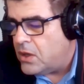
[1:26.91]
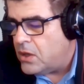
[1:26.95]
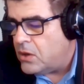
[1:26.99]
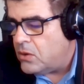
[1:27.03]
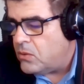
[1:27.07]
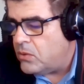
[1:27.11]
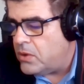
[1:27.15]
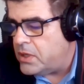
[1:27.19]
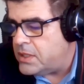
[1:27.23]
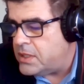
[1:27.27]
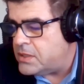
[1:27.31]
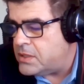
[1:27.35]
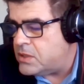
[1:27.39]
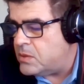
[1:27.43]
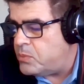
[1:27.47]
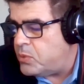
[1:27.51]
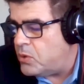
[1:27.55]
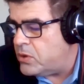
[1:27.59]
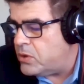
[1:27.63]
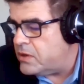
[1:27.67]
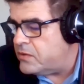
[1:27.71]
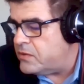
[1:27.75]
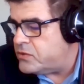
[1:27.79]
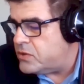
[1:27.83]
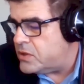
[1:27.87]
What is the
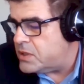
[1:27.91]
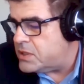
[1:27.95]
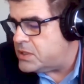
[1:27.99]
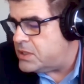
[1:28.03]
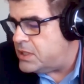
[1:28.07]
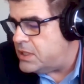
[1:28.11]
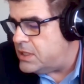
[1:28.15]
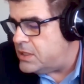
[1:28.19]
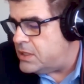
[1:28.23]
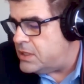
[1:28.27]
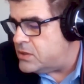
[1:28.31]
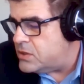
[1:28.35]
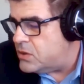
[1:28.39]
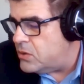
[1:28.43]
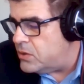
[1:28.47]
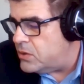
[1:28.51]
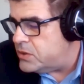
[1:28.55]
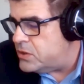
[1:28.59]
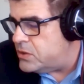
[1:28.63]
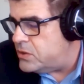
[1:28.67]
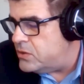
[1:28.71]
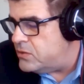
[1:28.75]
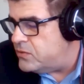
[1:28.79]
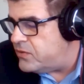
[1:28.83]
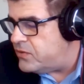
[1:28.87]
Board of Trustees going to
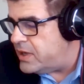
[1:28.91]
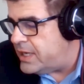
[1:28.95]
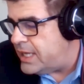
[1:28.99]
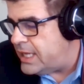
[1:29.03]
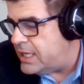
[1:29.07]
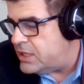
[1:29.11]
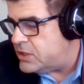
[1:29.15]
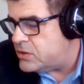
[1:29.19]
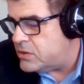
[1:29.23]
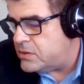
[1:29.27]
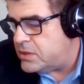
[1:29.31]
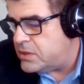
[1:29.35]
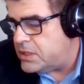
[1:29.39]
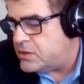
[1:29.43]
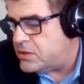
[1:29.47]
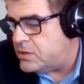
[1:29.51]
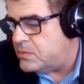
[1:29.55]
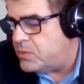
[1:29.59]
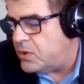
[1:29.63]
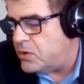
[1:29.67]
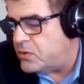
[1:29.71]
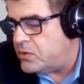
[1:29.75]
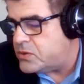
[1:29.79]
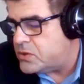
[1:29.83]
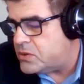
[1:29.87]
do financially to
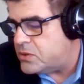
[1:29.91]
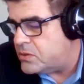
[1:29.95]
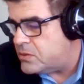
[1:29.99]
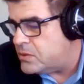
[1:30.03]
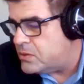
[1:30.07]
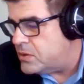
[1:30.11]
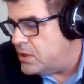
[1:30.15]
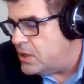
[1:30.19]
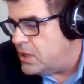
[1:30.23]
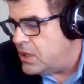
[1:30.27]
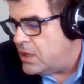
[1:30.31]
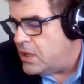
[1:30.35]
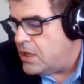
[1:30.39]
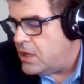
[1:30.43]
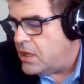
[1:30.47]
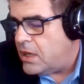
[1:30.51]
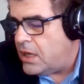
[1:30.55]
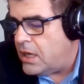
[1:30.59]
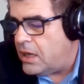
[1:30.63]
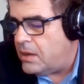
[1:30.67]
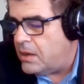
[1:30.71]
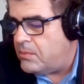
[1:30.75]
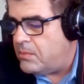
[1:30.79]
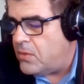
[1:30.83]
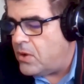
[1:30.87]
bolster
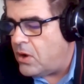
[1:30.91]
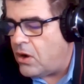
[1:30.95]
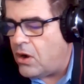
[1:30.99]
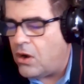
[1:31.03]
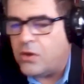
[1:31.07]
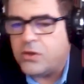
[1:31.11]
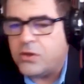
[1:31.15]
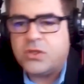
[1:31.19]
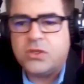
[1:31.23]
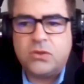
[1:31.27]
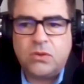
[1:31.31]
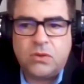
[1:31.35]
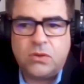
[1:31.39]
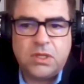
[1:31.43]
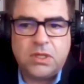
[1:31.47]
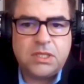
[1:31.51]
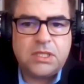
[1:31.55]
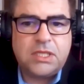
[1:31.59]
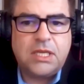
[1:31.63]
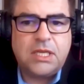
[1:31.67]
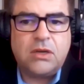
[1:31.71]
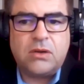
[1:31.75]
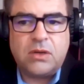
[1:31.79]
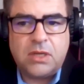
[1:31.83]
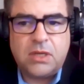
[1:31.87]
um, uh, students
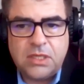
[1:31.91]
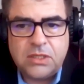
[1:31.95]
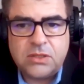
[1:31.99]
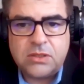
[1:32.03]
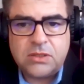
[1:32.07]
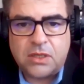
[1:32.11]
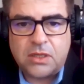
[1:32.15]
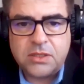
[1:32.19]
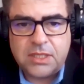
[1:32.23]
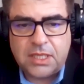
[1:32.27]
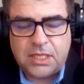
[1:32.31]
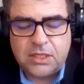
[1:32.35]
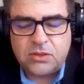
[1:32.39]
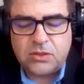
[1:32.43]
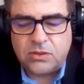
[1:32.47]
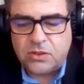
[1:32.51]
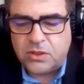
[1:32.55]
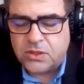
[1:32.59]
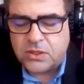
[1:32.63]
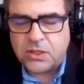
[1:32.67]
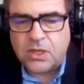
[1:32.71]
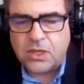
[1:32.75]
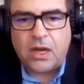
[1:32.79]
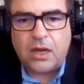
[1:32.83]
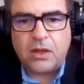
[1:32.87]
here at East Los Angeles
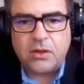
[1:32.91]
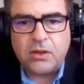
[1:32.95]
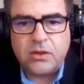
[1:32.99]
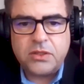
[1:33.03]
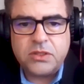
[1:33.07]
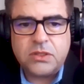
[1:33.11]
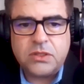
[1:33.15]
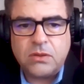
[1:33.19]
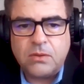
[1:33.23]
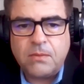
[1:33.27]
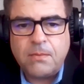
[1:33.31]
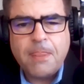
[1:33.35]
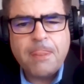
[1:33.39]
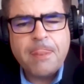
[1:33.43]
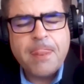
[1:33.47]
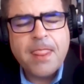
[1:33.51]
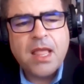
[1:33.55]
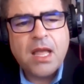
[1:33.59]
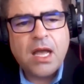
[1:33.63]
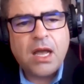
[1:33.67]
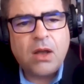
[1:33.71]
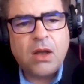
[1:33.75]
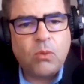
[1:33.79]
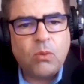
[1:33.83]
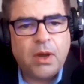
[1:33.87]
College? So
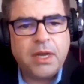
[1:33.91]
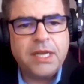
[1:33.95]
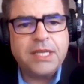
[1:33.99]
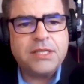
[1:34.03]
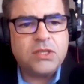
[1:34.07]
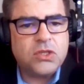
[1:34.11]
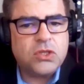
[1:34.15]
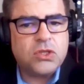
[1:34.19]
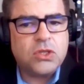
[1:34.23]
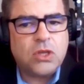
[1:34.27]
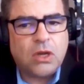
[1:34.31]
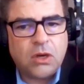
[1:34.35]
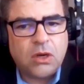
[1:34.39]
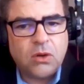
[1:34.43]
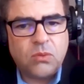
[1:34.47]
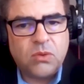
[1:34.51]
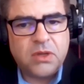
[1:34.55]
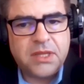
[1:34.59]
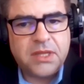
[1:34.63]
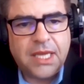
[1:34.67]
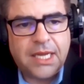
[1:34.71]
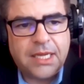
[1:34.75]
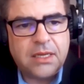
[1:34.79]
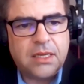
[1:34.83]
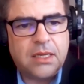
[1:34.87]
I wanted to start with
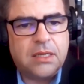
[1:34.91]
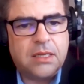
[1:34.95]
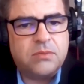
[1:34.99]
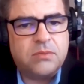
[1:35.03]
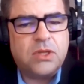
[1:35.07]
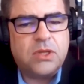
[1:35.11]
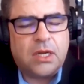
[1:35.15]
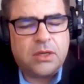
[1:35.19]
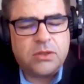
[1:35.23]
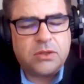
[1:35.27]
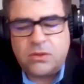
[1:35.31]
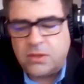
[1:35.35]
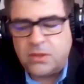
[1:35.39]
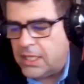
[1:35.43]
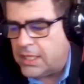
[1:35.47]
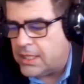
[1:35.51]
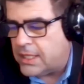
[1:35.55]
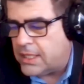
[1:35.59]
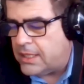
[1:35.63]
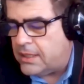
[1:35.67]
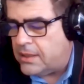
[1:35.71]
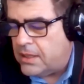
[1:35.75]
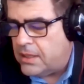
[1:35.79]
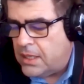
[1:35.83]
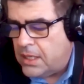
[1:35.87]
that, um, Dr.
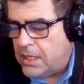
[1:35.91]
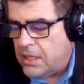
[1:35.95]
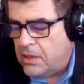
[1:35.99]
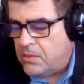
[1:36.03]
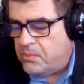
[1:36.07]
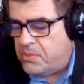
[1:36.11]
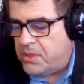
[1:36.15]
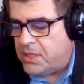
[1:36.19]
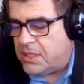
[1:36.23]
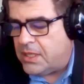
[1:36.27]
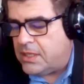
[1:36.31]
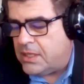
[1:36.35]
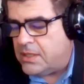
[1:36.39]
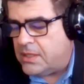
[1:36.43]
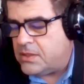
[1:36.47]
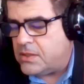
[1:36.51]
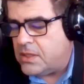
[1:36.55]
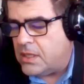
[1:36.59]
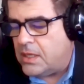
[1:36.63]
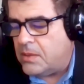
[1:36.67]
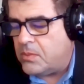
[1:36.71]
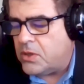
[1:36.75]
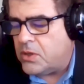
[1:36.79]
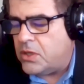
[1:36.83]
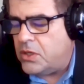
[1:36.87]
Guerra because
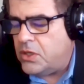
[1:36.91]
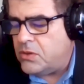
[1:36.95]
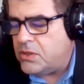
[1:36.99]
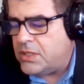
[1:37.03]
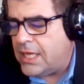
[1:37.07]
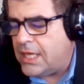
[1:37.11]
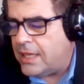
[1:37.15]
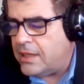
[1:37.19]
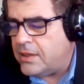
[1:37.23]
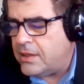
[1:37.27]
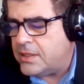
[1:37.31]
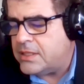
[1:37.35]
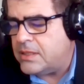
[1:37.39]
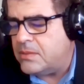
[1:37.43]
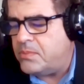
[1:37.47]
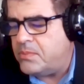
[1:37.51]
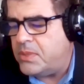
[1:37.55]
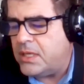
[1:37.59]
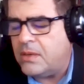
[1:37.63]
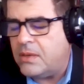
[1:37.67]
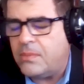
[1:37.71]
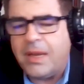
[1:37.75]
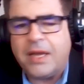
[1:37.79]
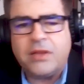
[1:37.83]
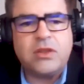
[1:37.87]
um, can you tell us a bit
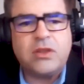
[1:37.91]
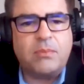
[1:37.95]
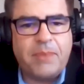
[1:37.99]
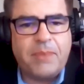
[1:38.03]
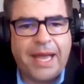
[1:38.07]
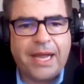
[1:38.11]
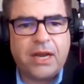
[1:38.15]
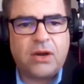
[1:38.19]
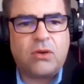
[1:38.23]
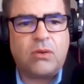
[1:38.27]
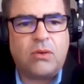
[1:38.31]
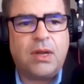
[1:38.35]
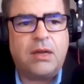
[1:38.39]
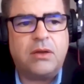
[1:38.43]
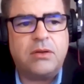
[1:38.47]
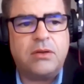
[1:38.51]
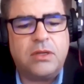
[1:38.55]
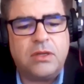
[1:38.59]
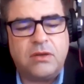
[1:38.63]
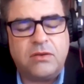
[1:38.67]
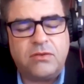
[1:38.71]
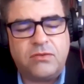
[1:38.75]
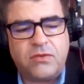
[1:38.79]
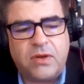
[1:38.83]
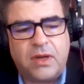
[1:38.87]
about the background
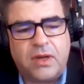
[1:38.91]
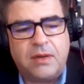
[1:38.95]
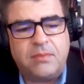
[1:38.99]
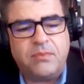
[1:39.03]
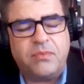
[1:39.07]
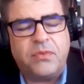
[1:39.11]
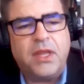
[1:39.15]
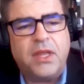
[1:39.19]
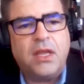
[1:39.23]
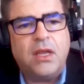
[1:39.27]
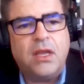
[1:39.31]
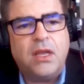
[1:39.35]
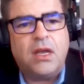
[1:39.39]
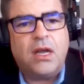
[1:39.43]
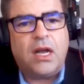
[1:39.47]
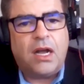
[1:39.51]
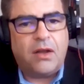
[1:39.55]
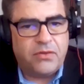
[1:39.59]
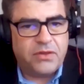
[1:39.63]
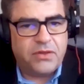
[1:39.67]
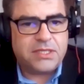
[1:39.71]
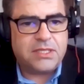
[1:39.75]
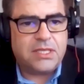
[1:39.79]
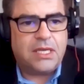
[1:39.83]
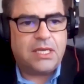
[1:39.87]
of, um, of the
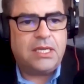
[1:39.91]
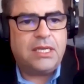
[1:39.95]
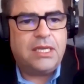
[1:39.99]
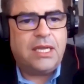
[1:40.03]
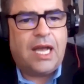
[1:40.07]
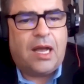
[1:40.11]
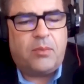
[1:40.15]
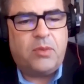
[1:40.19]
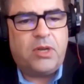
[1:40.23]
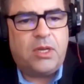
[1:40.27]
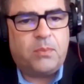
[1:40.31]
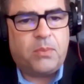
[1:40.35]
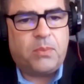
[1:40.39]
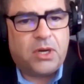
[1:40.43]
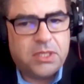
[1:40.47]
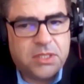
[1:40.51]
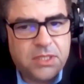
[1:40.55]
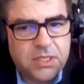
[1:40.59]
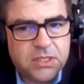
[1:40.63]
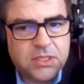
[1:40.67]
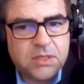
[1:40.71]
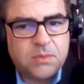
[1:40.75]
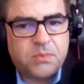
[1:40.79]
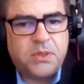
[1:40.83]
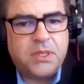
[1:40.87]
study, how many
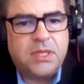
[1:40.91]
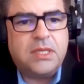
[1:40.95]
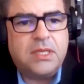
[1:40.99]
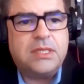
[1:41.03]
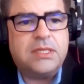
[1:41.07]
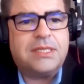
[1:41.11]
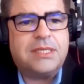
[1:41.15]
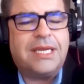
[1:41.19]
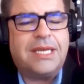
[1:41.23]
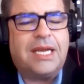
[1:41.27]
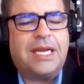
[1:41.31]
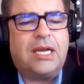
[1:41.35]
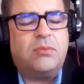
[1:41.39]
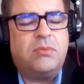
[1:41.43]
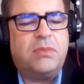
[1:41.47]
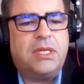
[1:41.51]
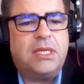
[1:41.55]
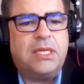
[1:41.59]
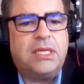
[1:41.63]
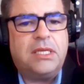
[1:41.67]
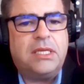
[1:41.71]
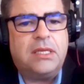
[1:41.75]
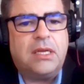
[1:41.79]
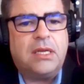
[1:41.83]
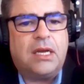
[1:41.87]
participants, how
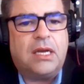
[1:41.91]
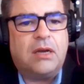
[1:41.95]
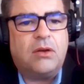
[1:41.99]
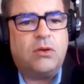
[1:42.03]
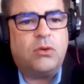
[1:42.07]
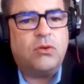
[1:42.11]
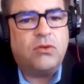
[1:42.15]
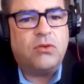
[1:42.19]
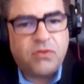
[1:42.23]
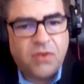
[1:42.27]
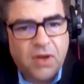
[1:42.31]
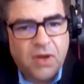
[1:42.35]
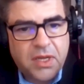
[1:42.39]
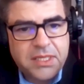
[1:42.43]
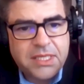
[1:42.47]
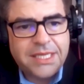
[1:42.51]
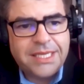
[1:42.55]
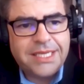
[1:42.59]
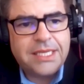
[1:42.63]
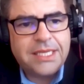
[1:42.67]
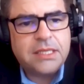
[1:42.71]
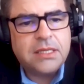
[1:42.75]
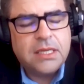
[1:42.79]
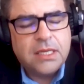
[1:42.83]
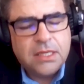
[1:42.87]
many uh, who funded
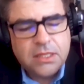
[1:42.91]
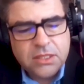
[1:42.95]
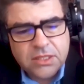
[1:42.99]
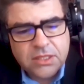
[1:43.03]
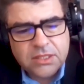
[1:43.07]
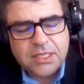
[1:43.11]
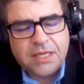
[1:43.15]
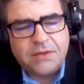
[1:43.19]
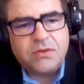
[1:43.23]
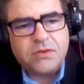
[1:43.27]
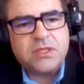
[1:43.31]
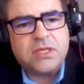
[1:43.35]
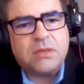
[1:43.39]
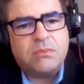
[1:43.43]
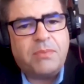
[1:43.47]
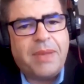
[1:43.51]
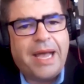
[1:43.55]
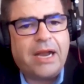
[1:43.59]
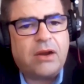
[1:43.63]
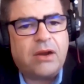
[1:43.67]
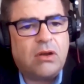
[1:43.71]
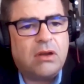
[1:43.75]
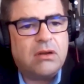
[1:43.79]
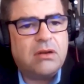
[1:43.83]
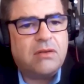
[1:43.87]
it? Just give us some
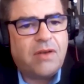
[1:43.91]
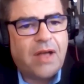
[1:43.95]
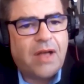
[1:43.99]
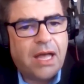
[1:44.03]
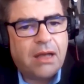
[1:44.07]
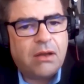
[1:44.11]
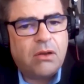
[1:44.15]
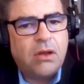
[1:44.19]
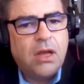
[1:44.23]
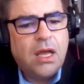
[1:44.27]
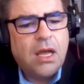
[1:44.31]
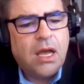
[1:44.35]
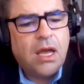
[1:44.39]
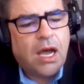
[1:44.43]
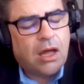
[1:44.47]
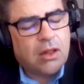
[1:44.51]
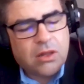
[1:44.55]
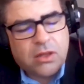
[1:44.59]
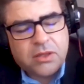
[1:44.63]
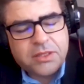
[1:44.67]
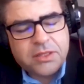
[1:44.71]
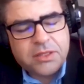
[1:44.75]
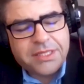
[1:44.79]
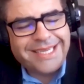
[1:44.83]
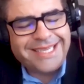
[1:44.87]
background of how, how
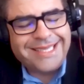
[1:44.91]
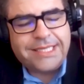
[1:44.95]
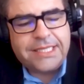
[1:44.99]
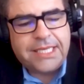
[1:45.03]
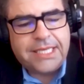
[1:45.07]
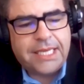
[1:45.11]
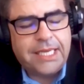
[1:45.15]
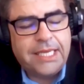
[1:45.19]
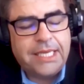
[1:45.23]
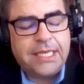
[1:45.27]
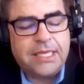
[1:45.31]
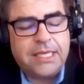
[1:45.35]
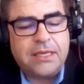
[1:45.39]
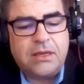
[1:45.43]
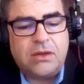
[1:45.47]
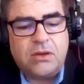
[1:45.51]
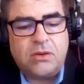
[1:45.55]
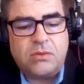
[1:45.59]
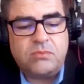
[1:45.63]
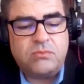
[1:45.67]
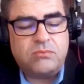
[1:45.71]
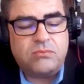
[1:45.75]
long did it take? Uh,